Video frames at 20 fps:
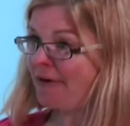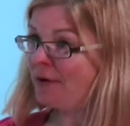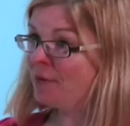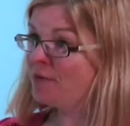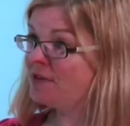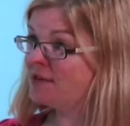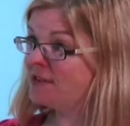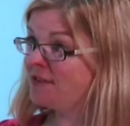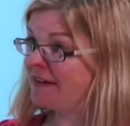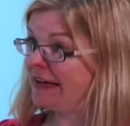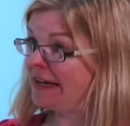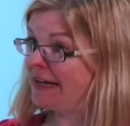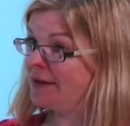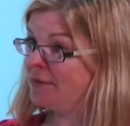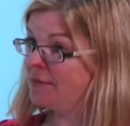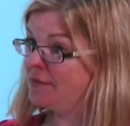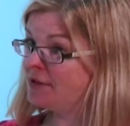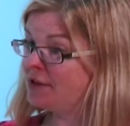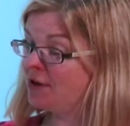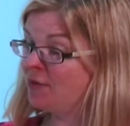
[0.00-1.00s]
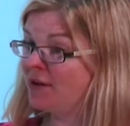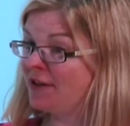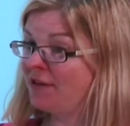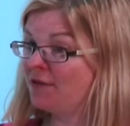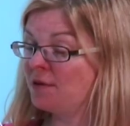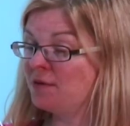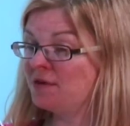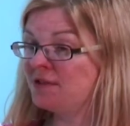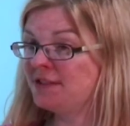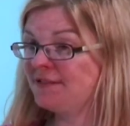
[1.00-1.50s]
it was developed and whether
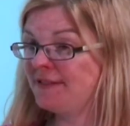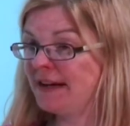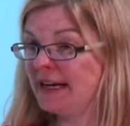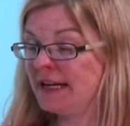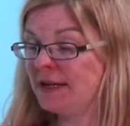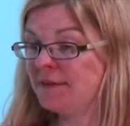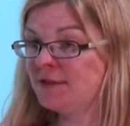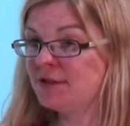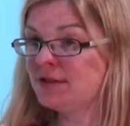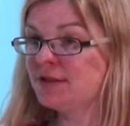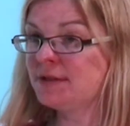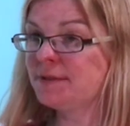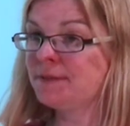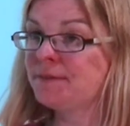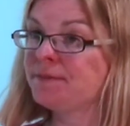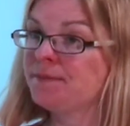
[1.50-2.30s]
it was developed